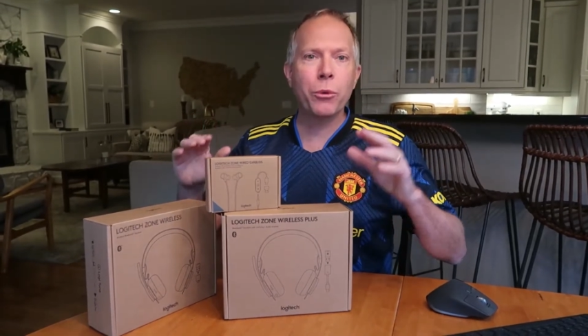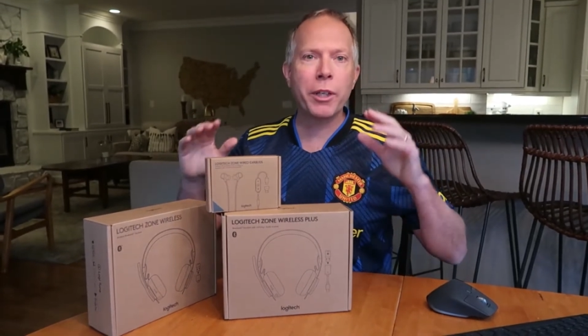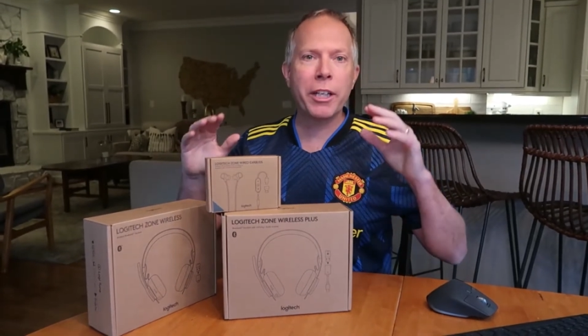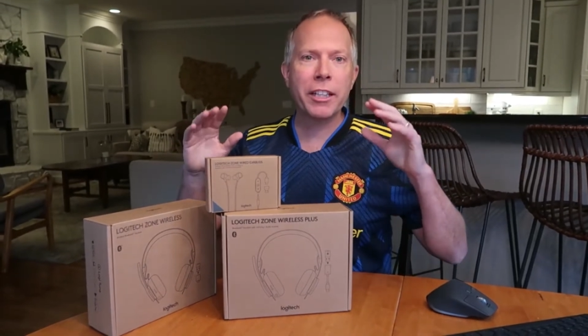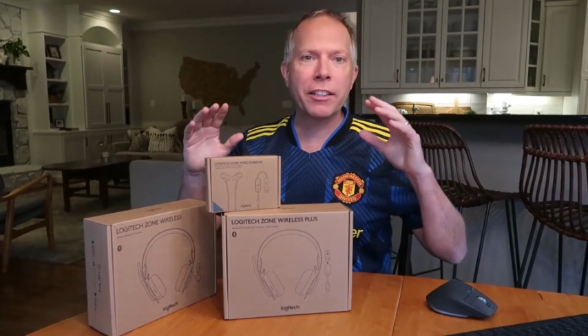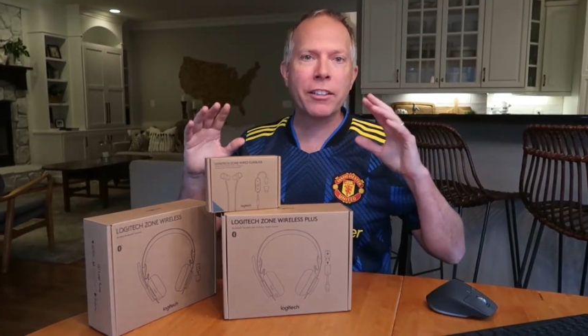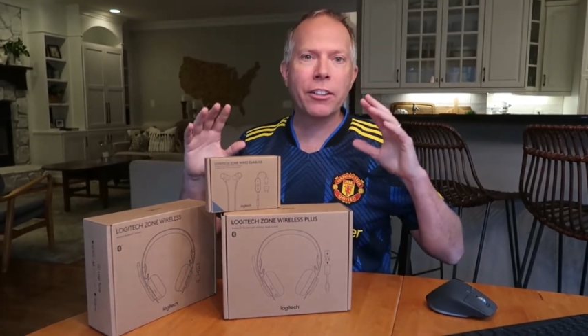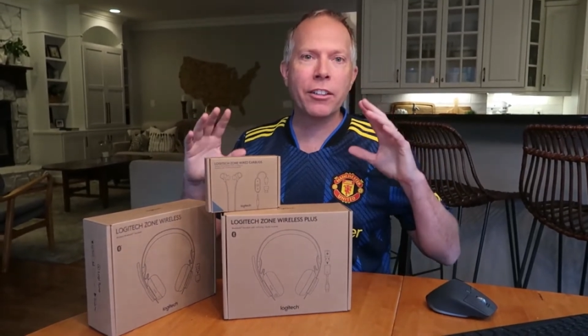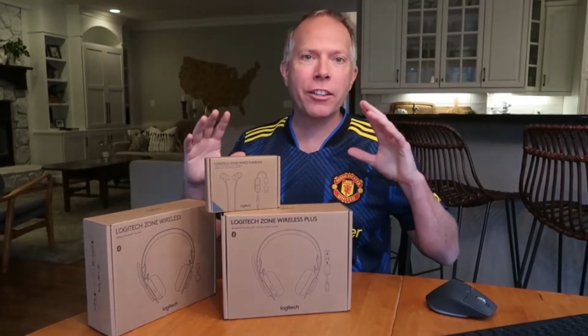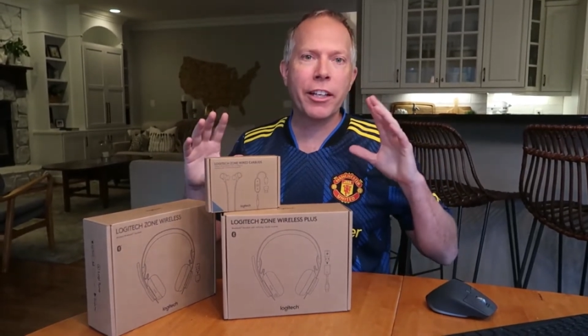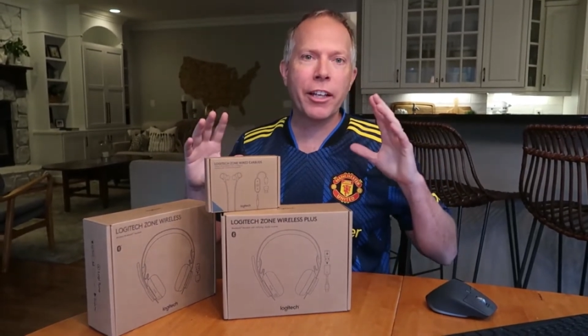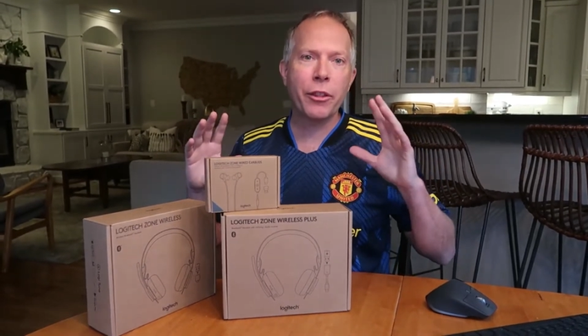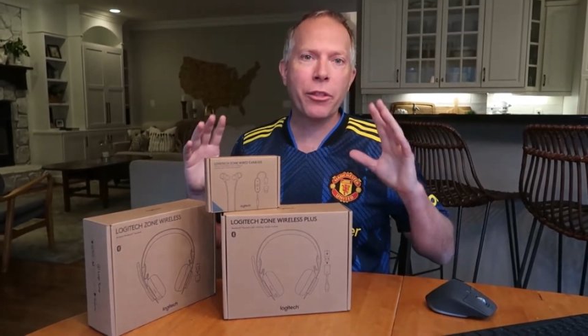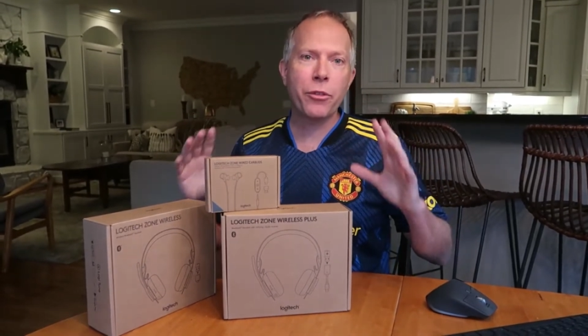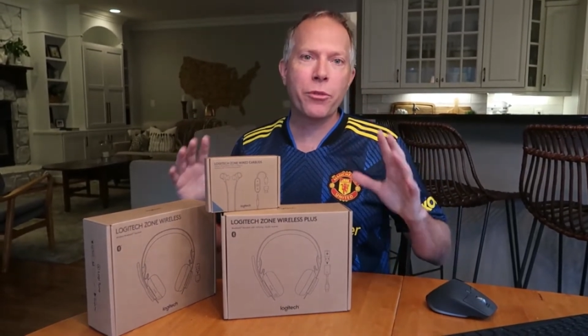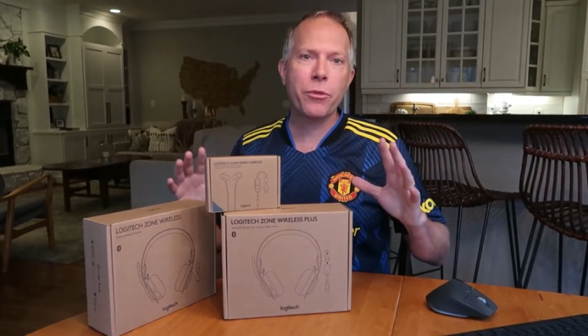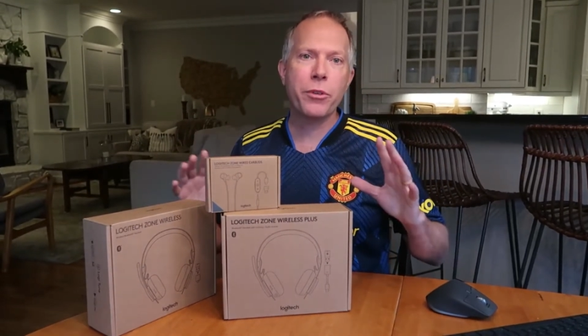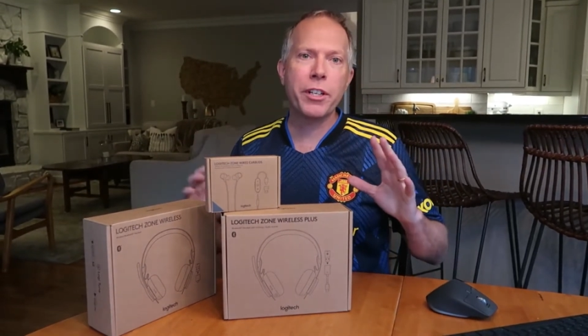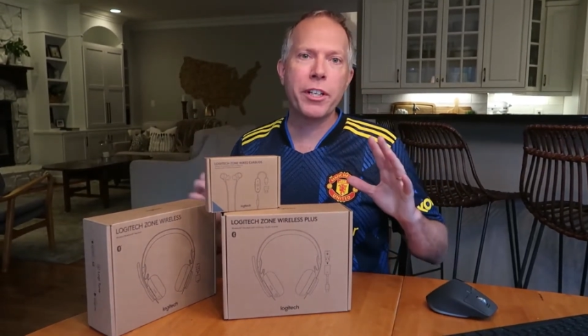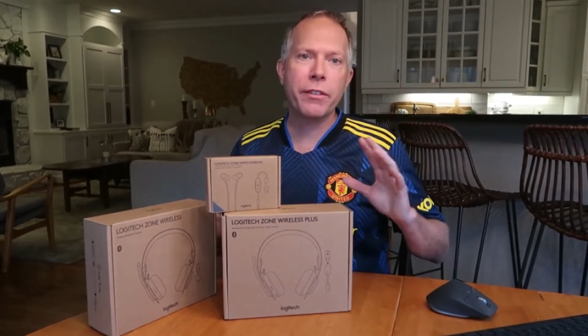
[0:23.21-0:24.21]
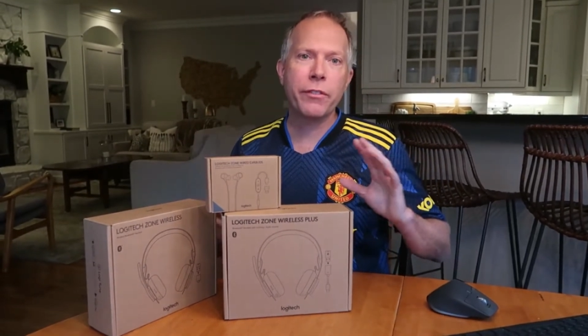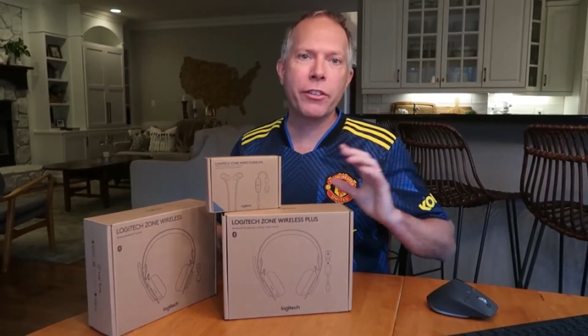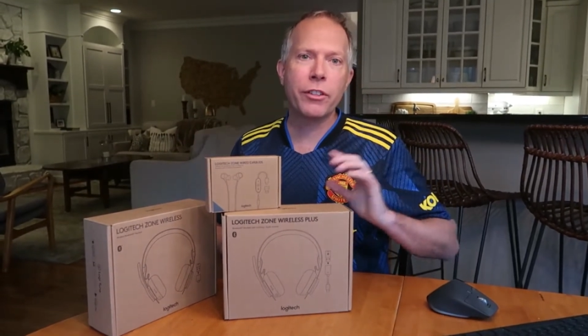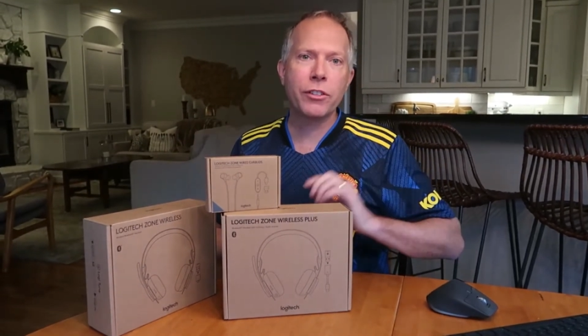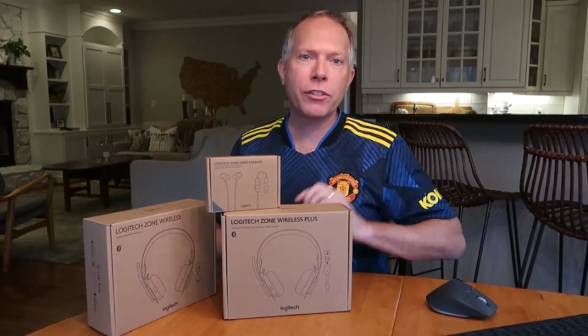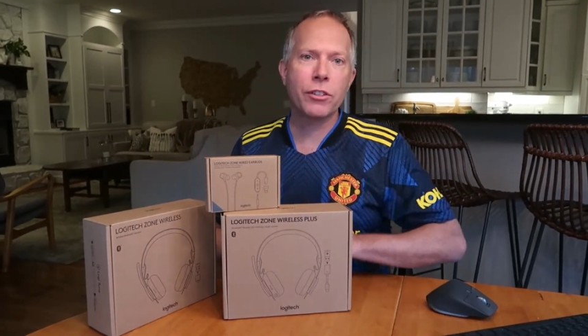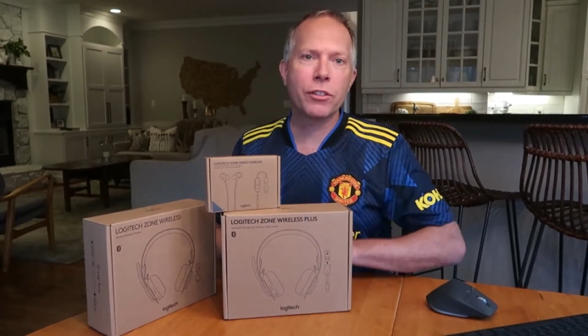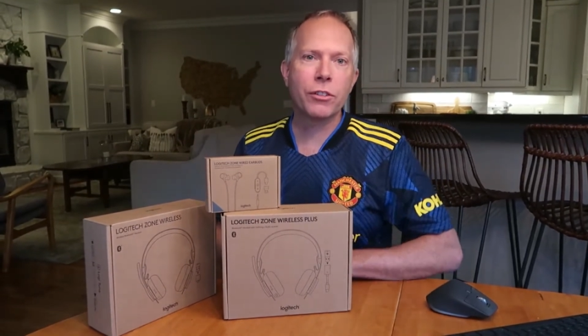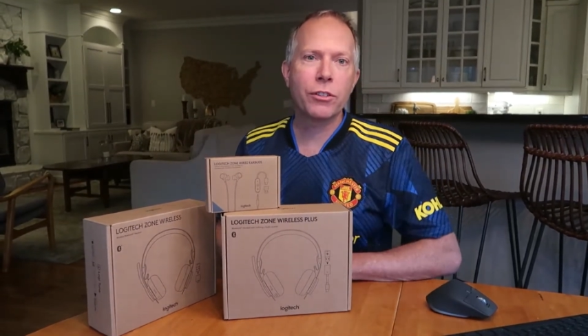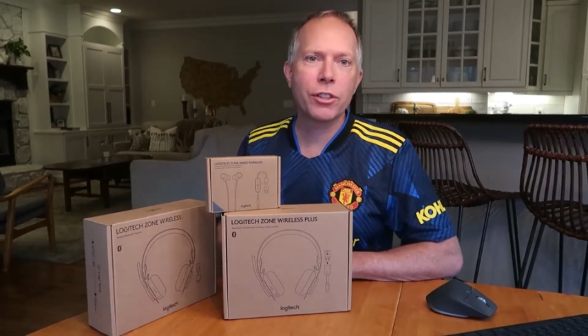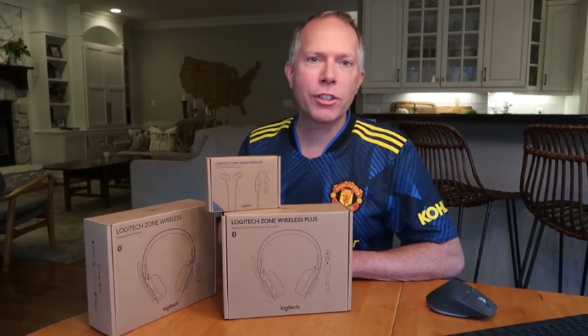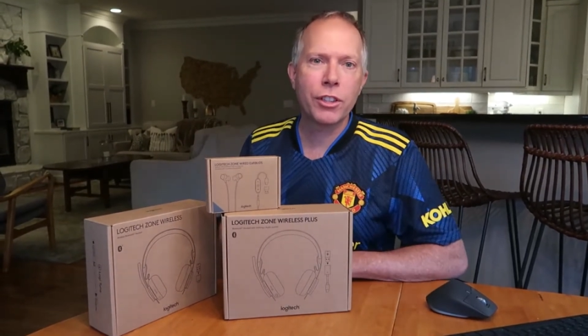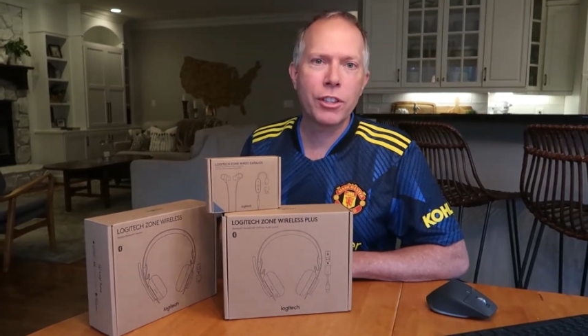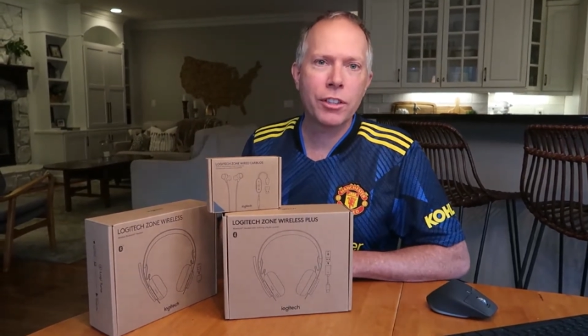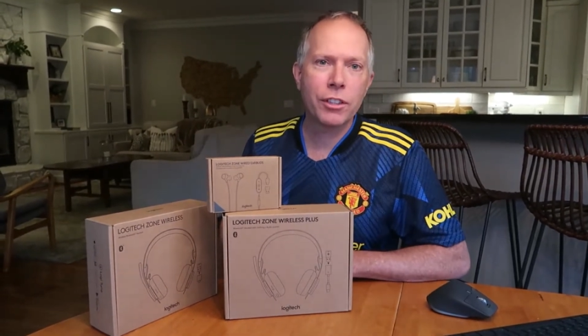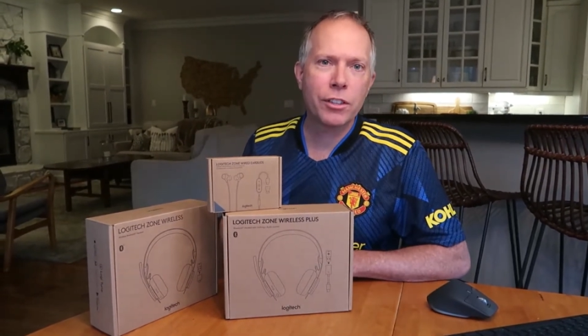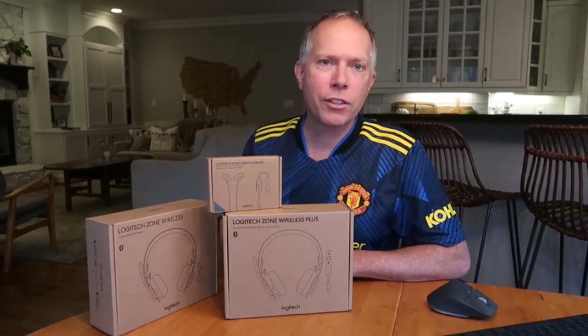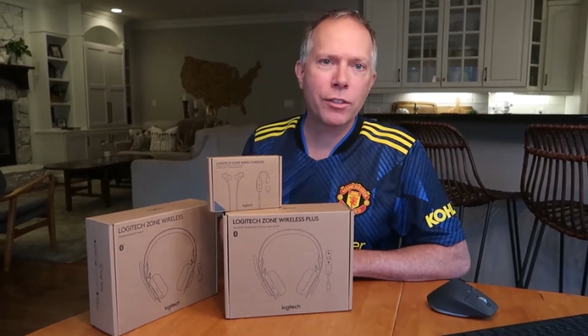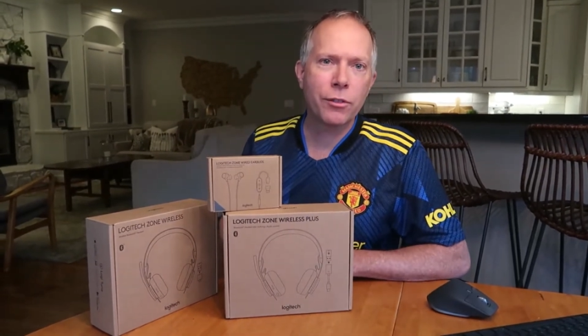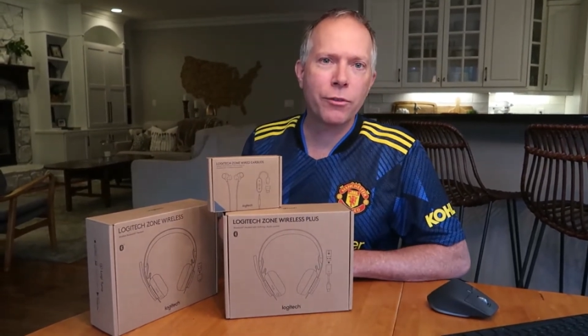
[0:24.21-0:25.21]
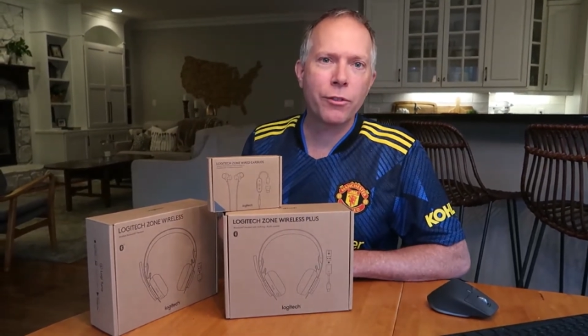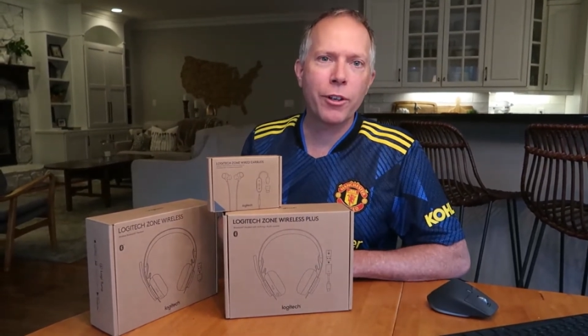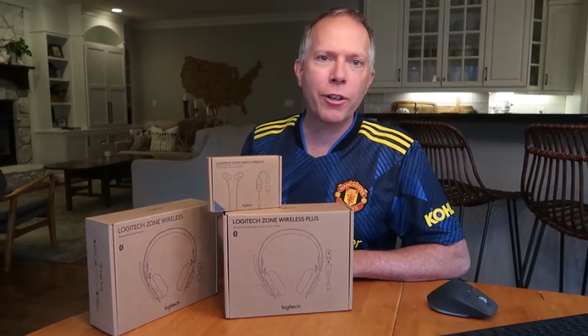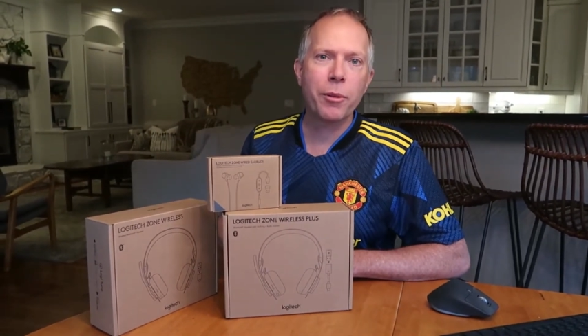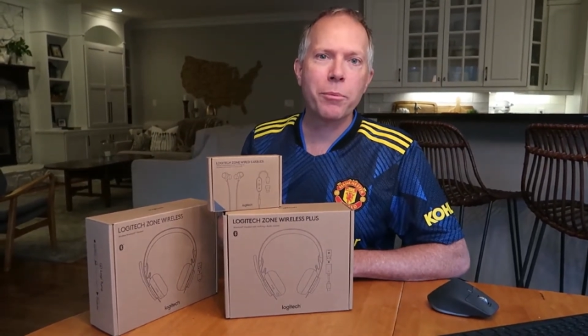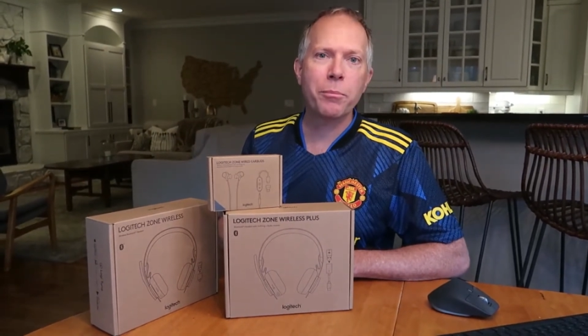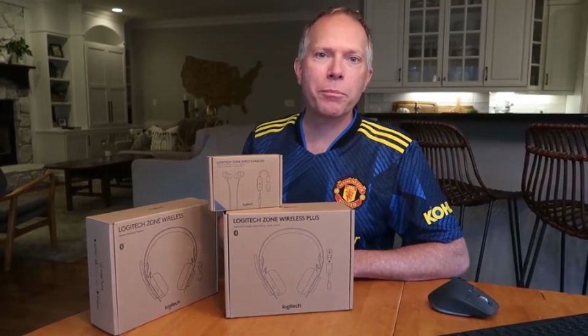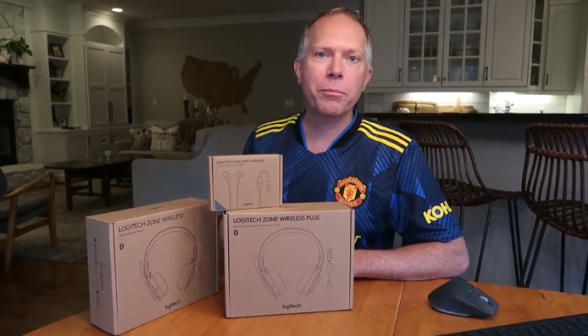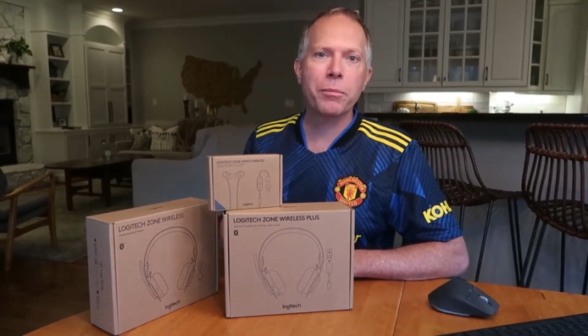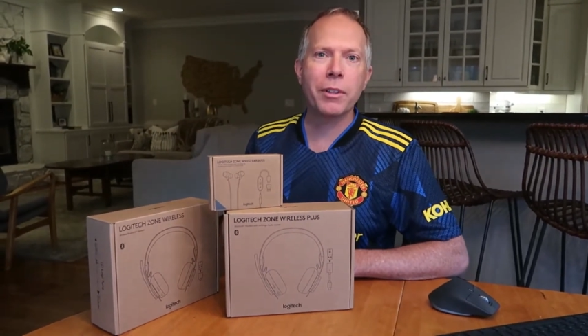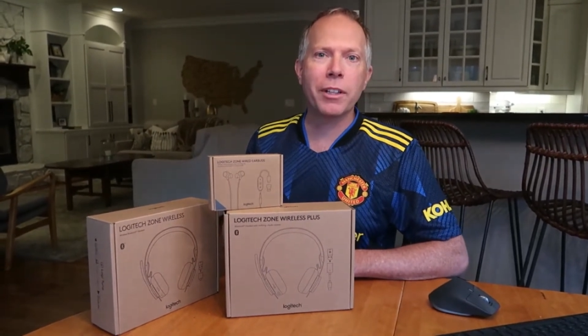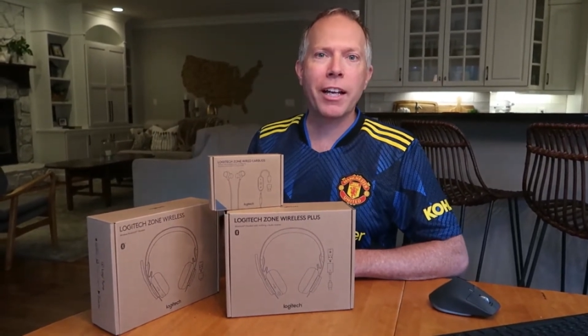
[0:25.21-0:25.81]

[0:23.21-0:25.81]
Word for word: We get to look at three different solutions from